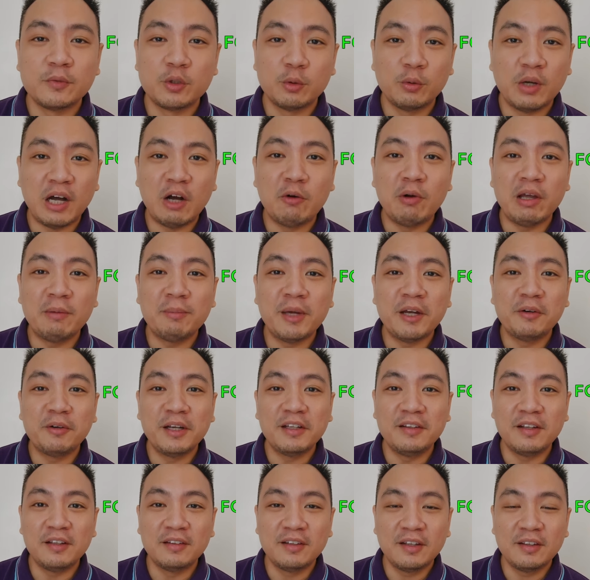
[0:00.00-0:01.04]
So how am I
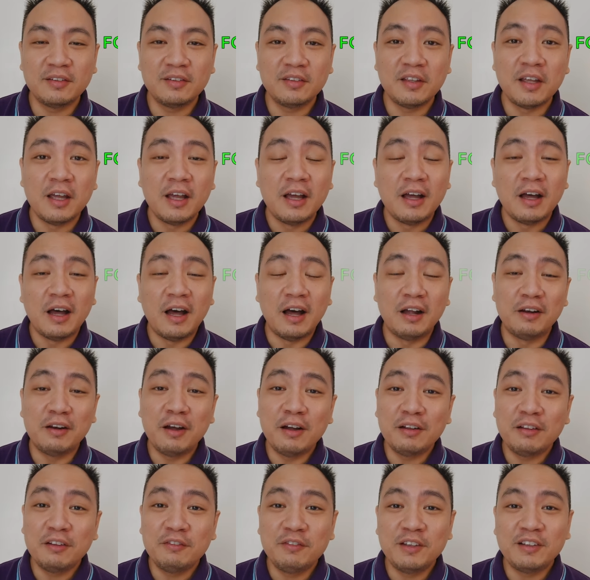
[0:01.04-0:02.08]
rating this? A
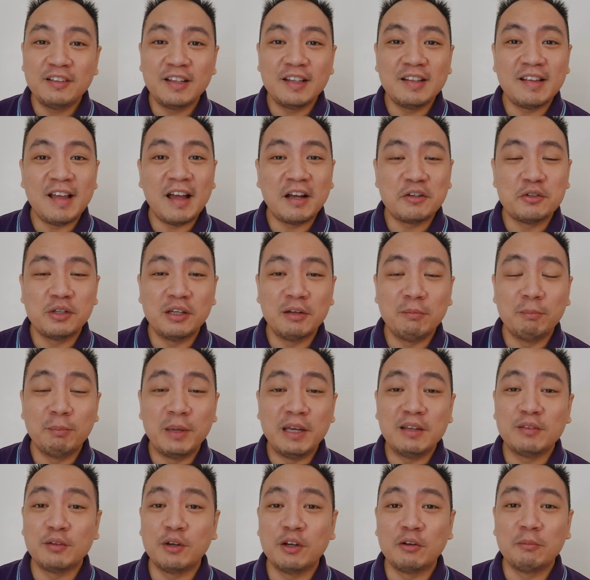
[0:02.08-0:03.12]
lot of it is actually
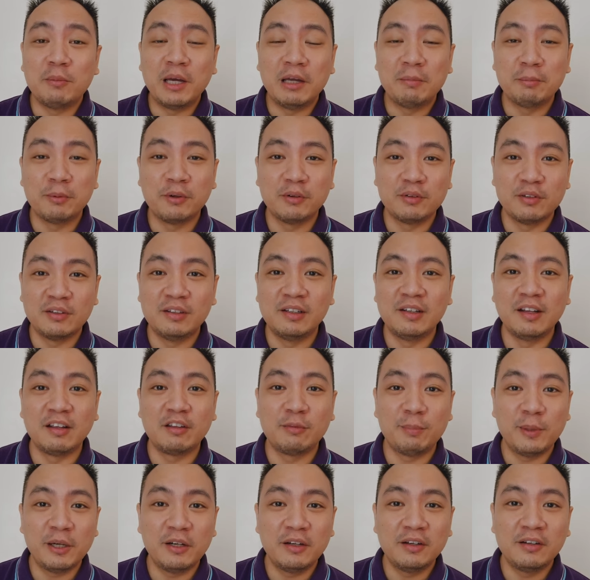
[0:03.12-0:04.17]
based on my personal
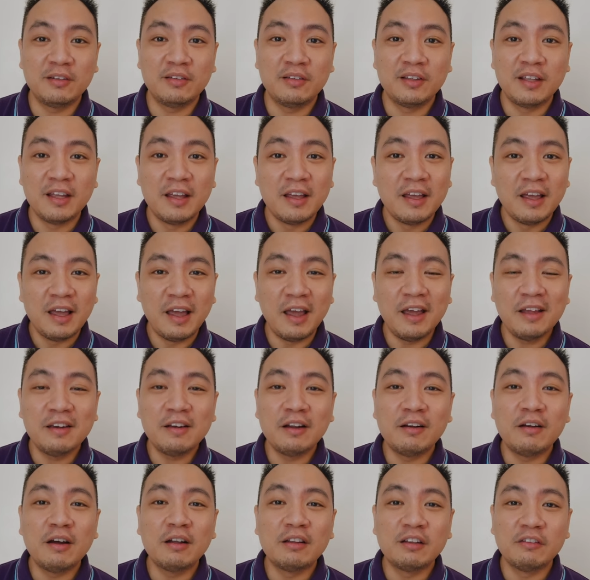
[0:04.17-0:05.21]
experience.
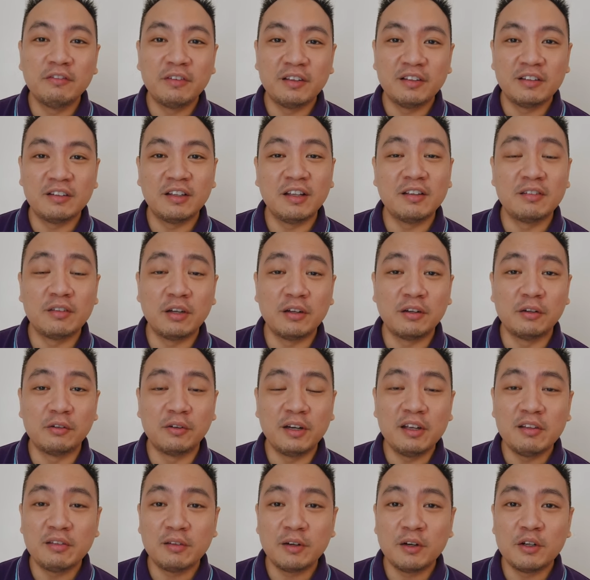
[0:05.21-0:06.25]
And a lot of it is on
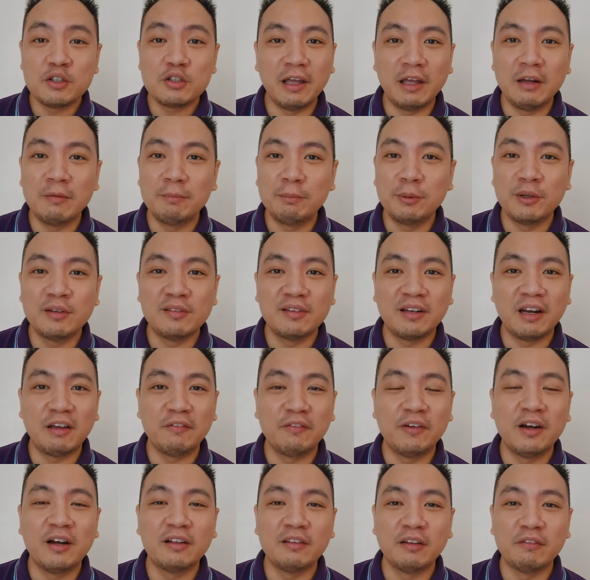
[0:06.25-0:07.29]
research inputs that
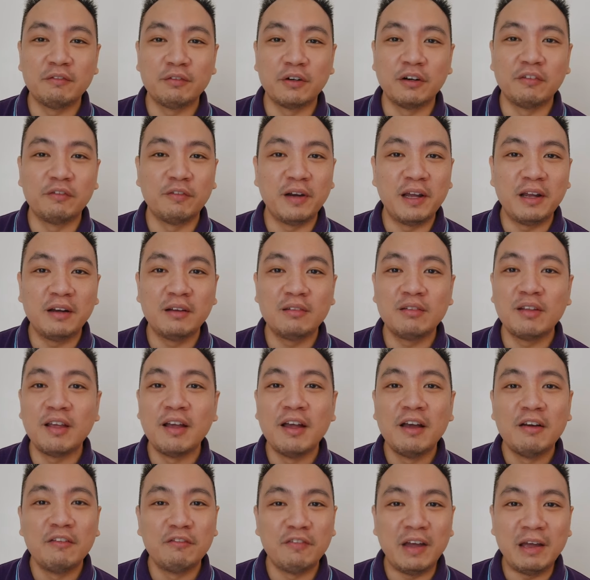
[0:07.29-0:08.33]
I've gotten for friends,
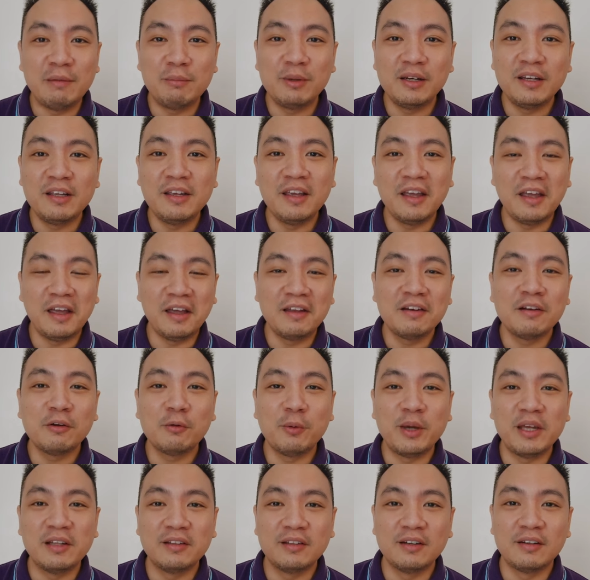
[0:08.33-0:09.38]
family, and
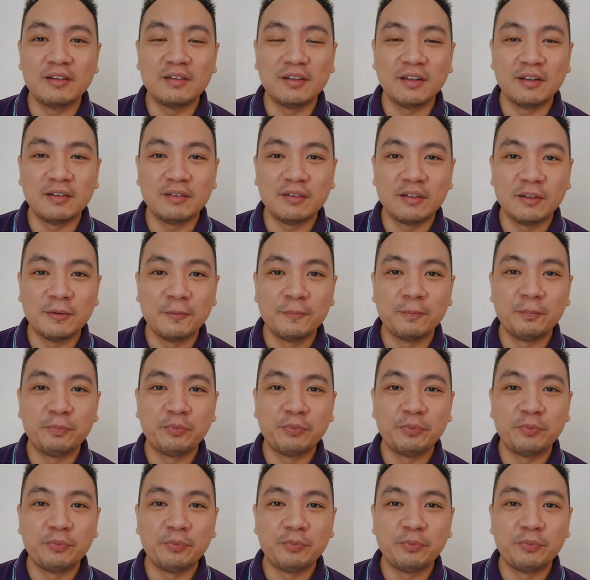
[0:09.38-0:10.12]
acquaintances.